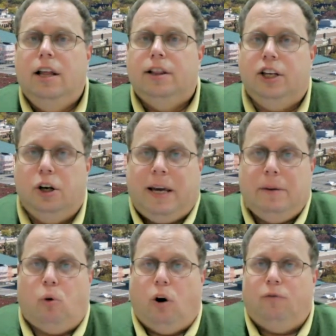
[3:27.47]
The Yom
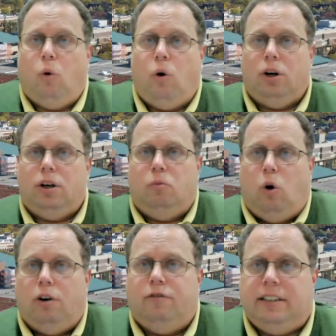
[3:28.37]
Kippur War of
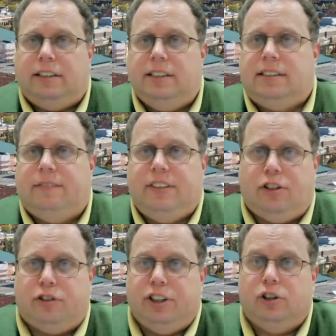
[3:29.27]

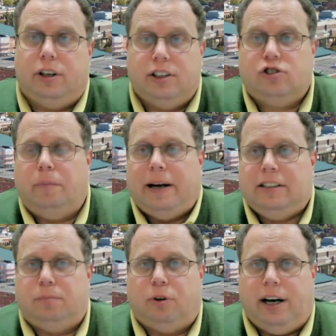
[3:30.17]
1973 took Israel by
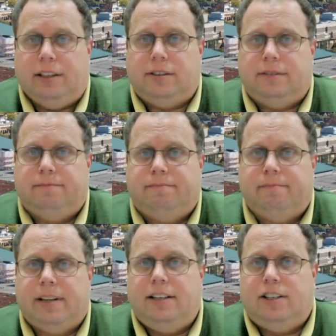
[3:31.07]
surprise,
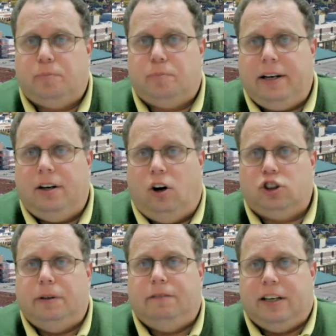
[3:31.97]
and despite an
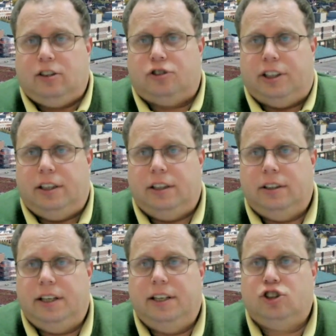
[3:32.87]
ultimate victory,
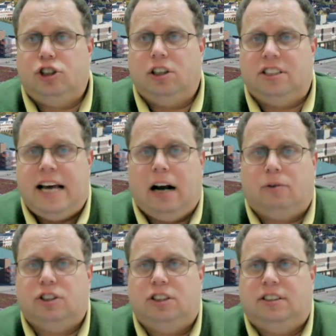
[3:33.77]
the initial attack
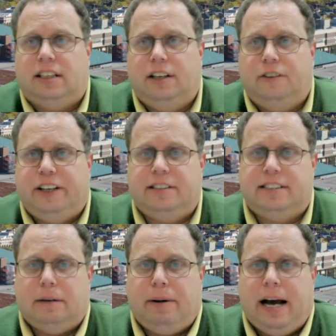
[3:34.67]
was a significant
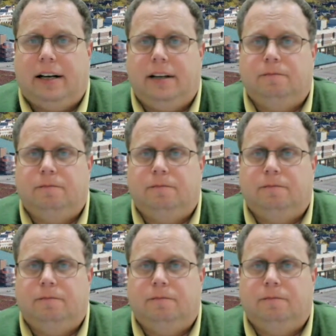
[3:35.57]
setback.